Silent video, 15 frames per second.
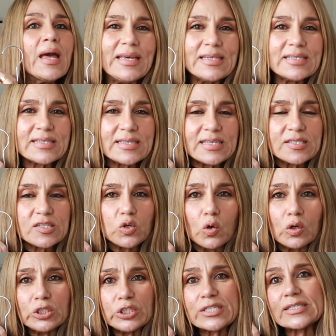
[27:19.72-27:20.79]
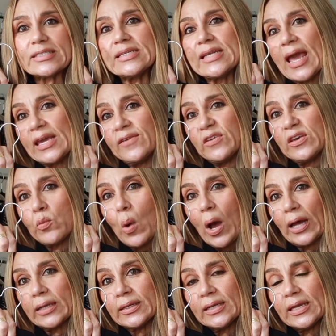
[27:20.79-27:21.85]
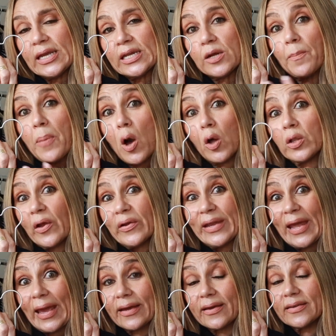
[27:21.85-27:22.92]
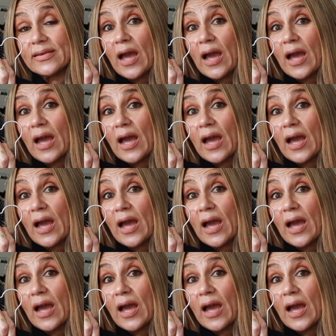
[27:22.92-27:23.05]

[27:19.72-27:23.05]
is this gorgeous navy one in a polo neck.